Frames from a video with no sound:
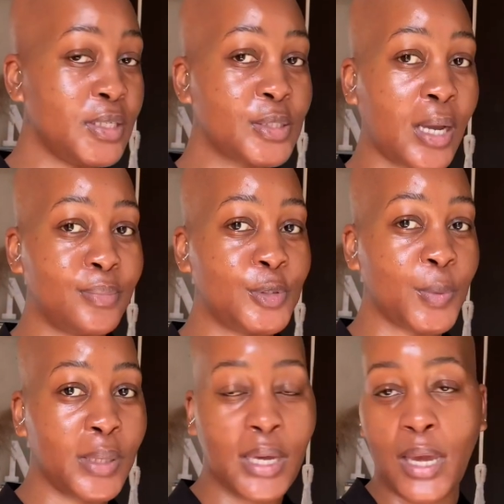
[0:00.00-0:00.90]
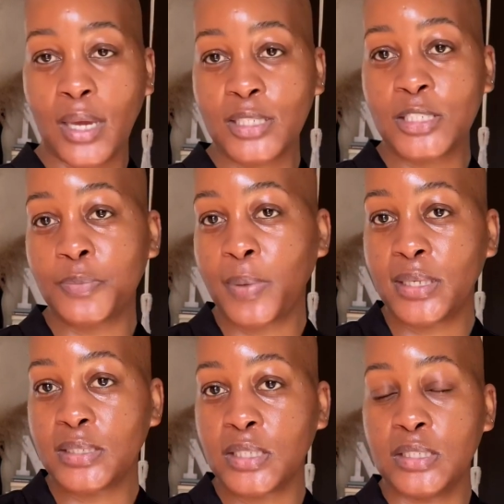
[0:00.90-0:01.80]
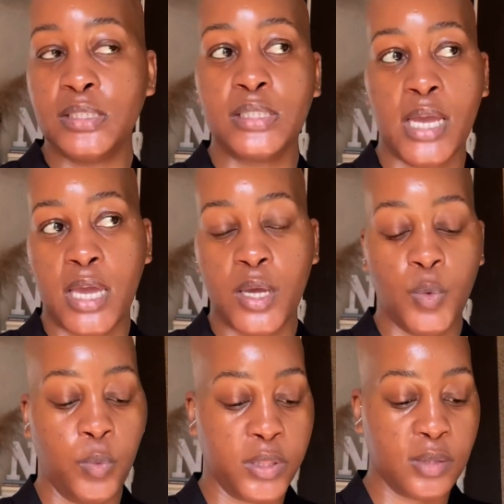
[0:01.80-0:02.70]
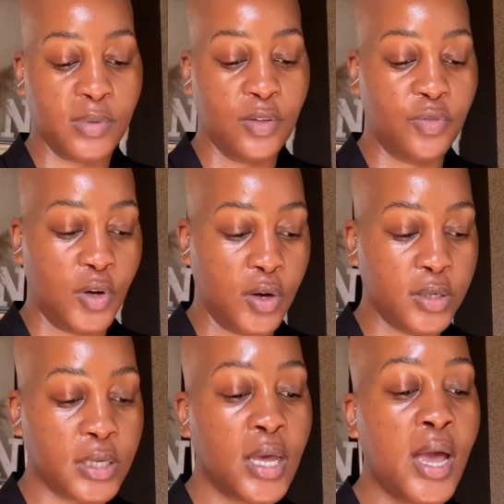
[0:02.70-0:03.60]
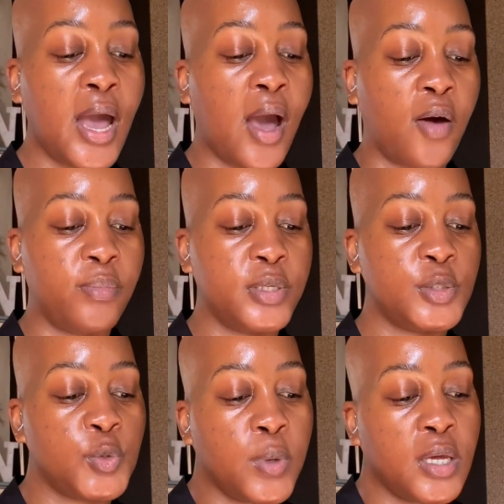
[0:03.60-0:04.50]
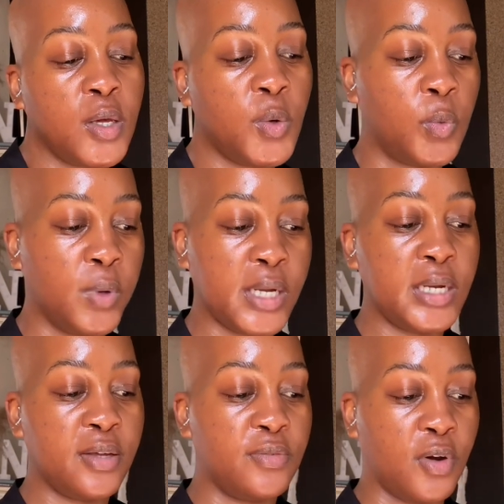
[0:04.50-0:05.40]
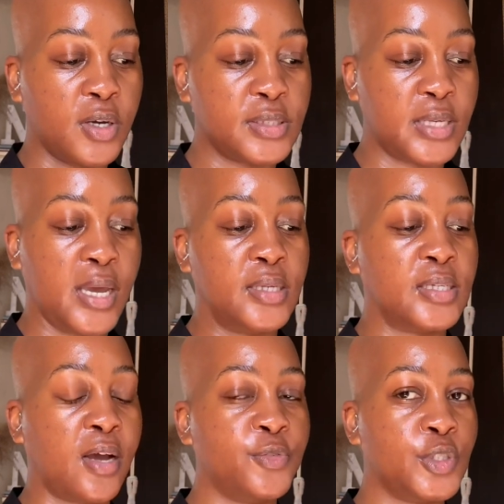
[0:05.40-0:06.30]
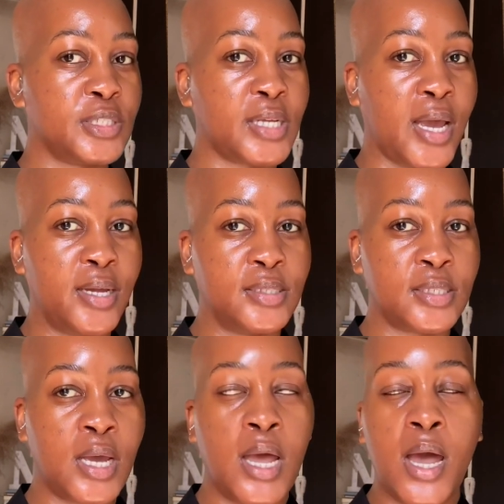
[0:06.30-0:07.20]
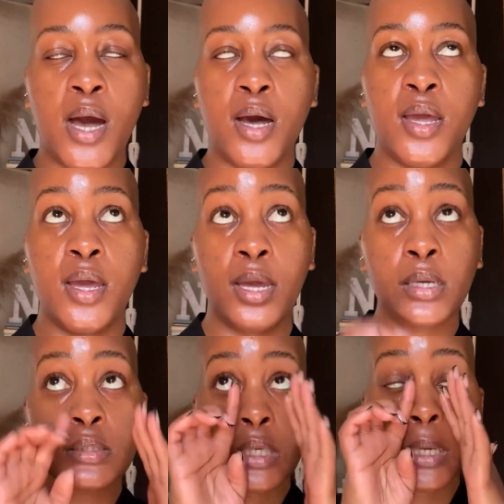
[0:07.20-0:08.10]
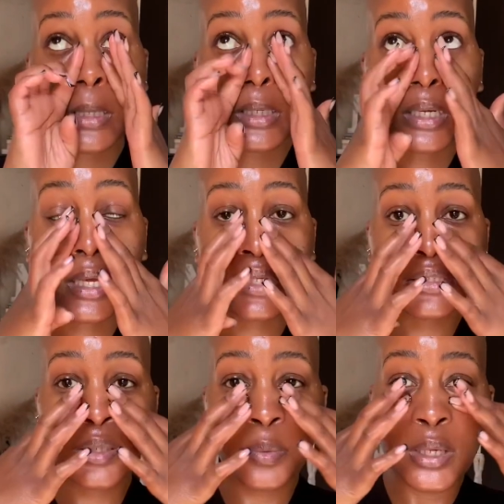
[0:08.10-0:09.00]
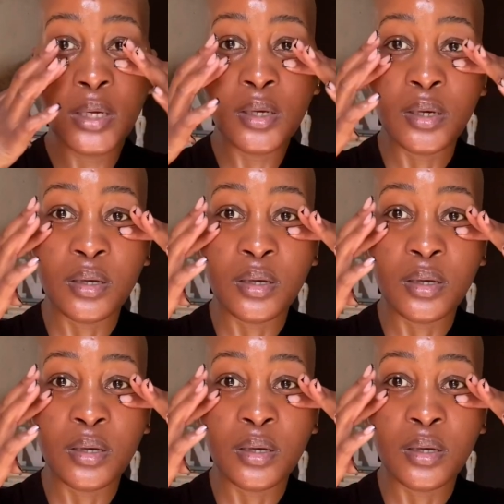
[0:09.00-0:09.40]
I'm doing a spend the day with me vlog. I've been doing weekly vlogs and I've just had a not hectic week,